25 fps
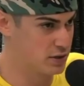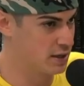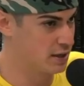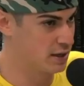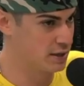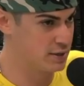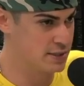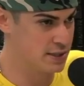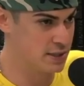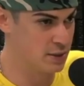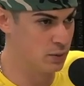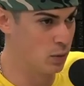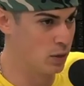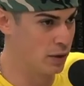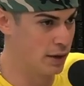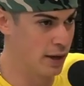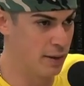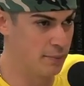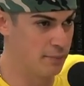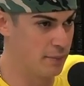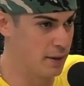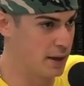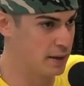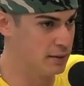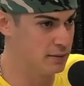gonna T one
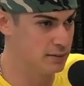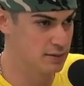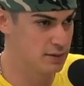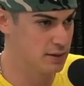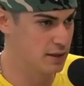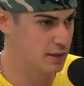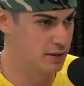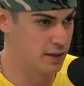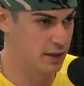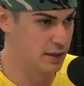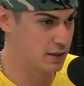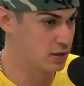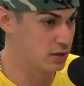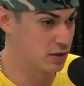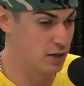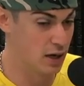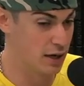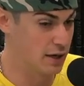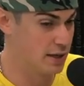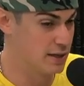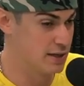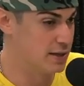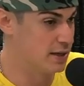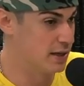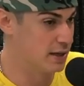up, man, and like you got
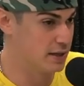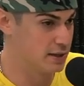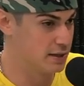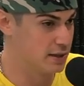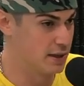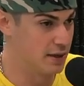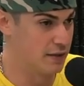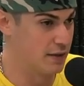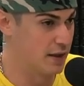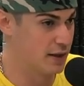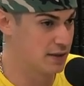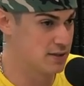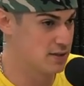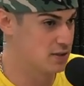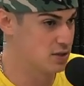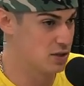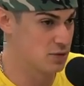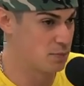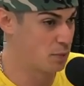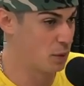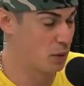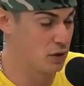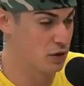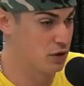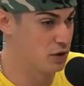to eat it, and that's
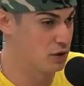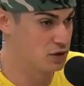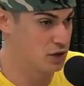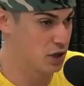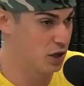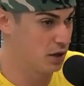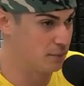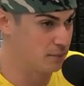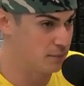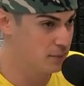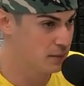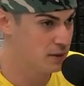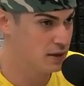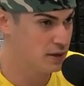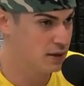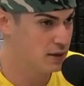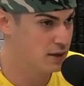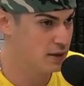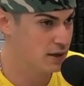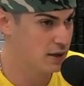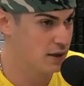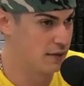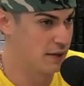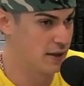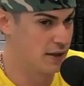just part of your job,
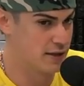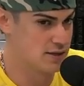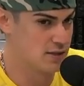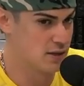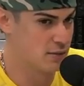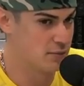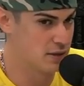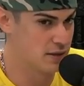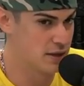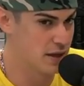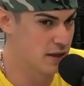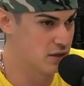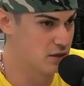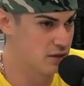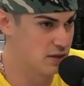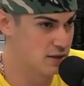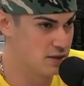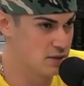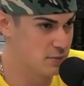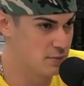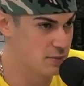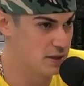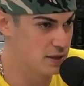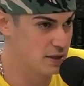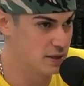and that's something that you need
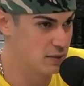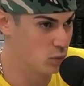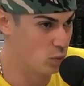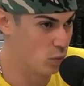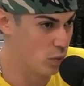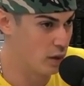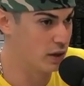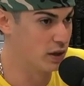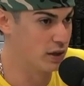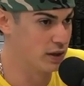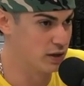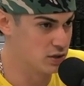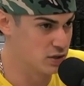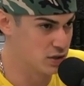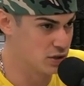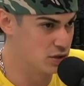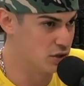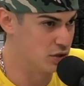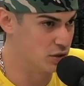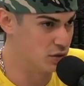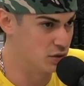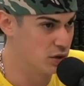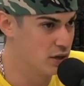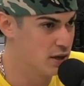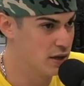to be willing to
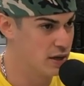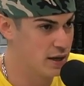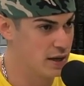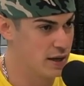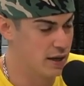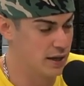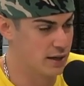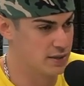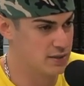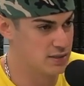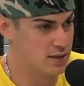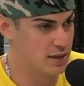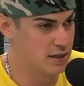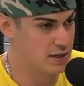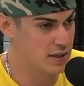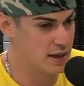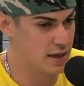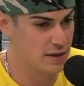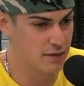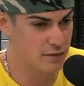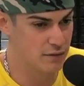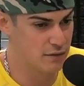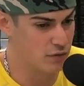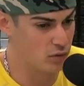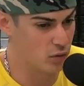do, and it's like
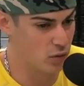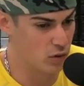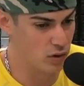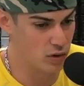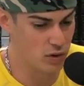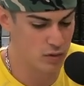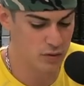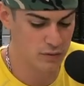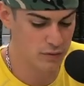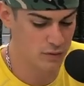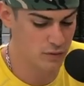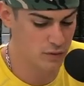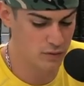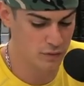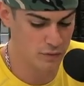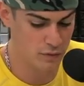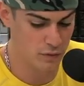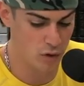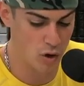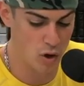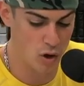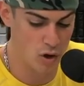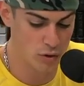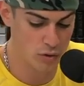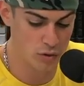that for
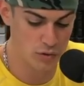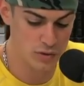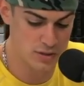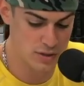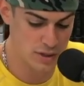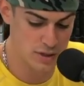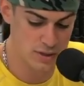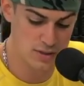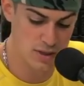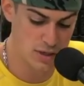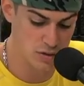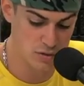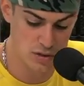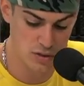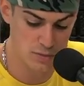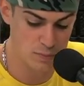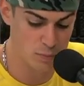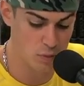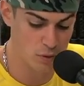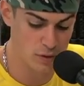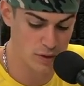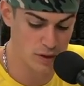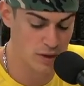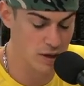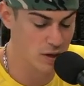for all those things that you just
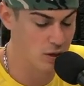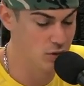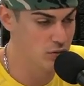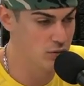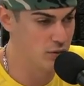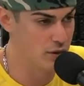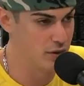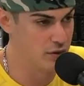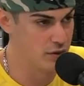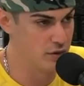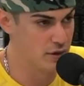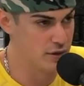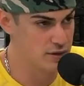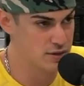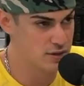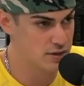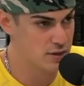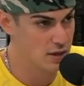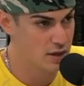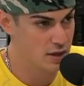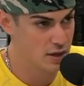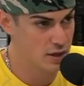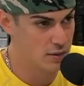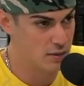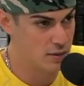pointed out, whether it's
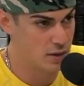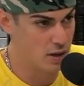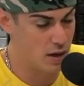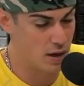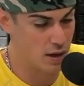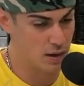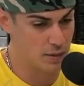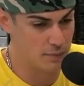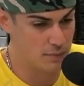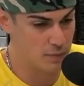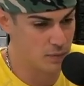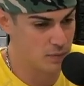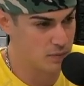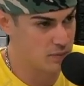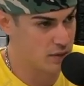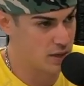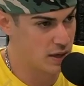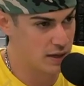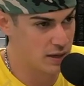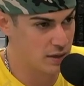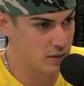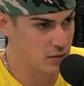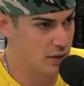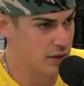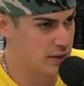um,
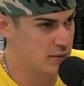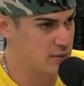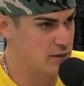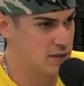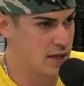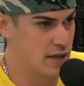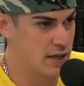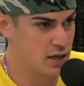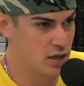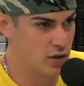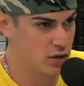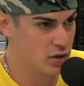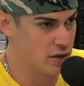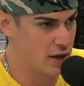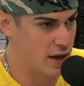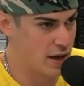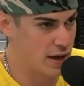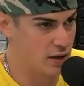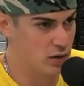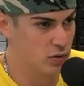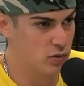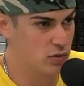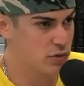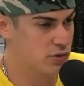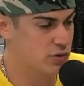getting like taking good
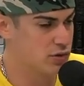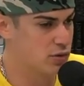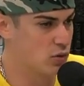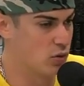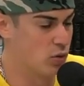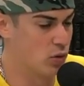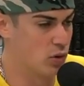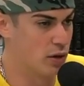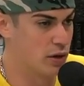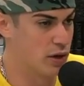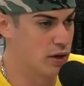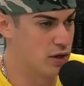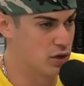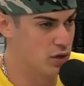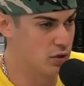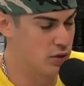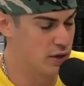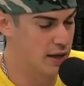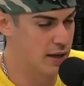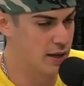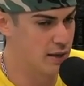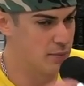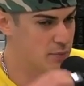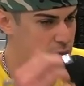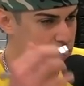angles, or you
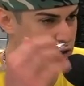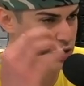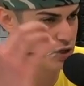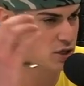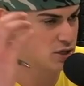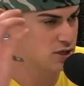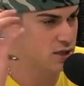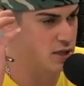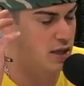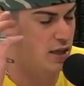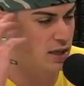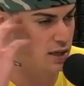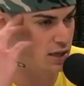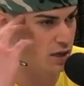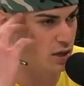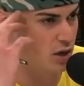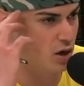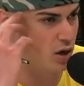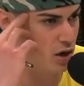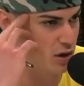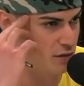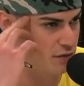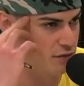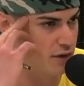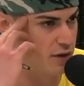can't be just thinking
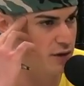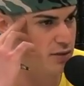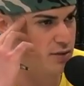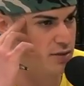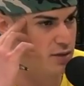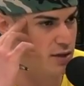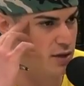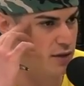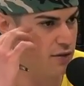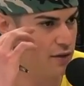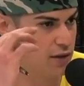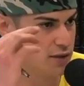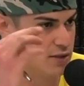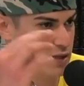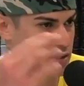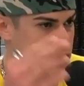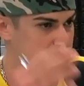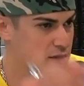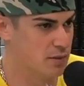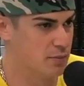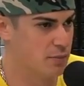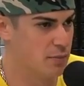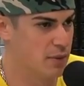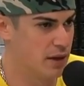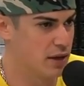offense. And this right. is
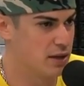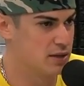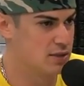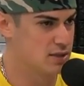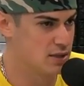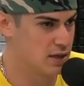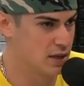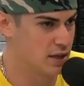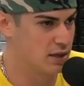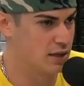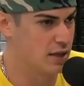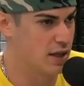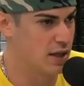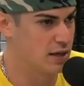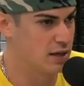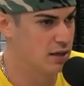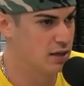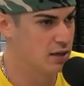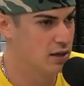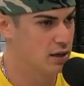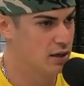the biggest thing that